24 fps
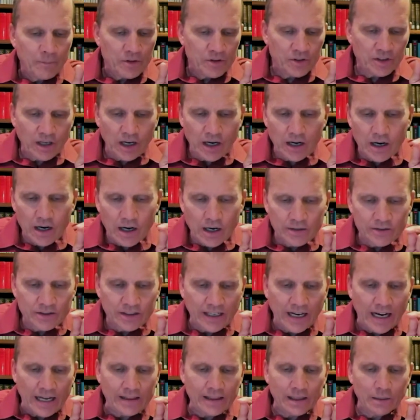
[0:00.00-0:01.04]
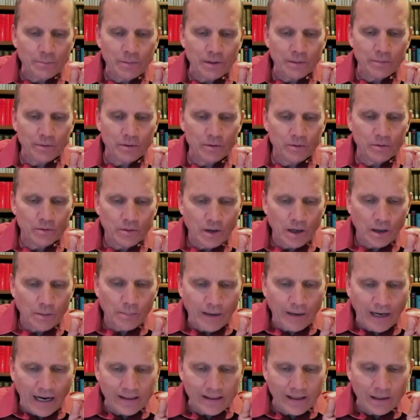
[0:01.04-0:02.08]
Scott Hahn's Catholic Bible, uh,
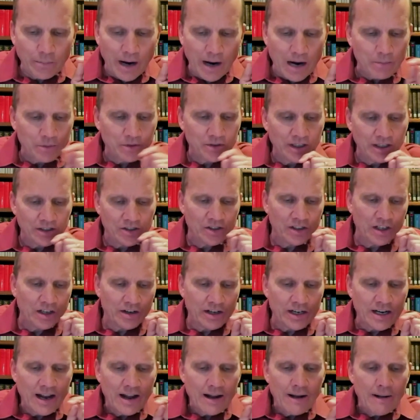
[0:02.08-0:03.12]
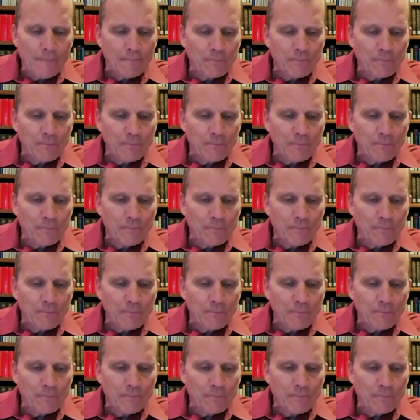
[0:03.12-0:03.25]
Catholic Bible Dictionary.